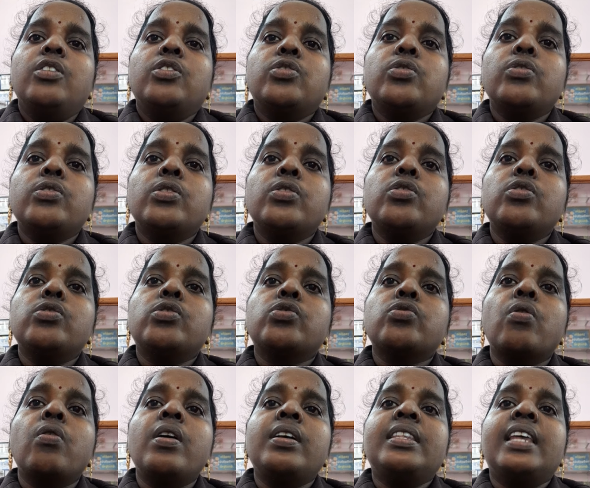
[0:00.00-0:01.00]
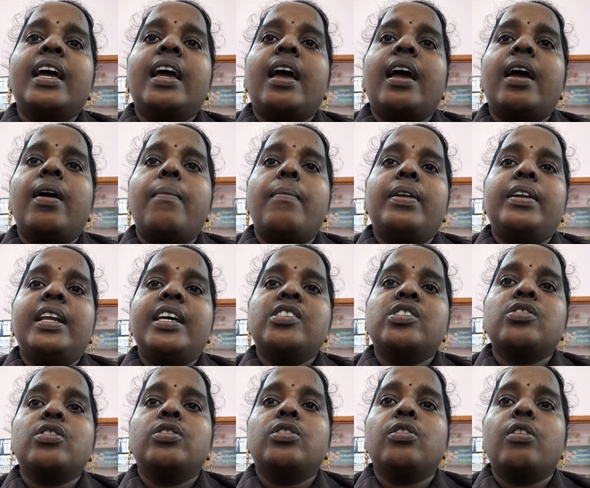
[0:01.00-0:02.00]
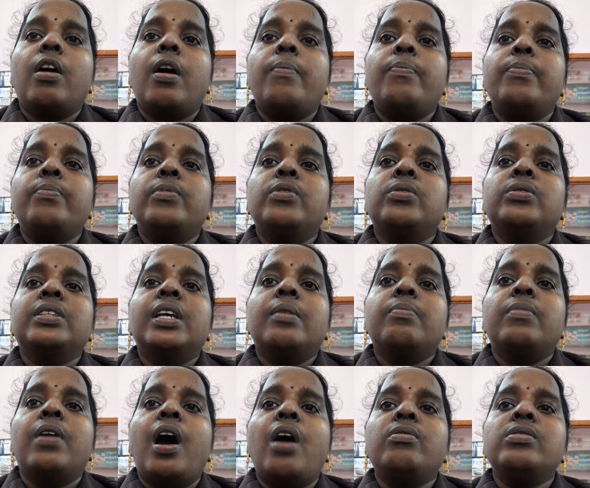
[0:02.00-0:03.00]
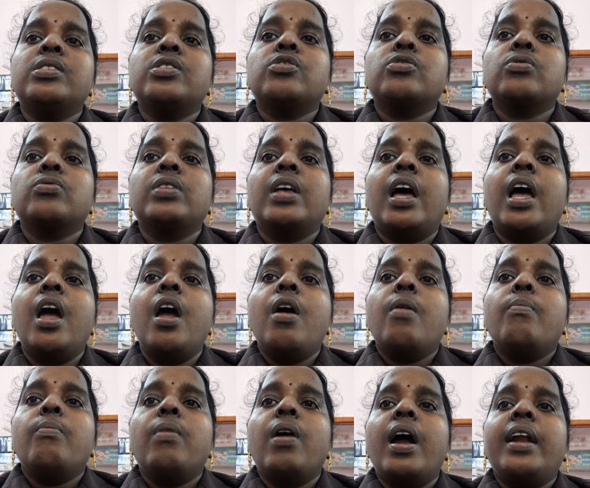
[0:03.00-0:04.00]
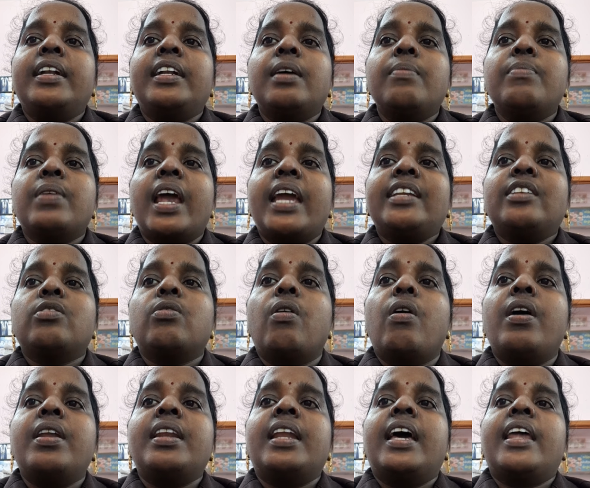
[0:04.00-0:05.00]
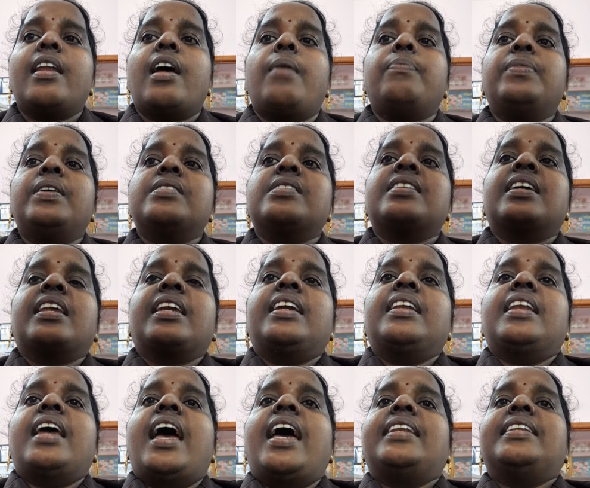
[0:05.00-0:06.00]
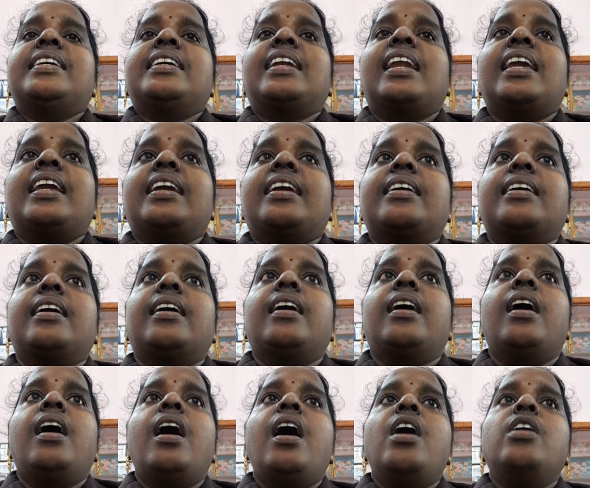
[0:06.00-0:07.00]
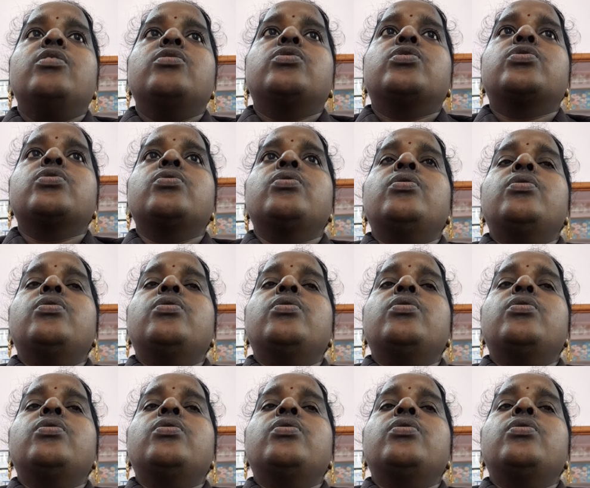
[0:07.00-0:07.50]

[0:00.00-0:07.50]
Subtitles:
To show the desktop, move the mouse to the bottom right corner of the screen and click to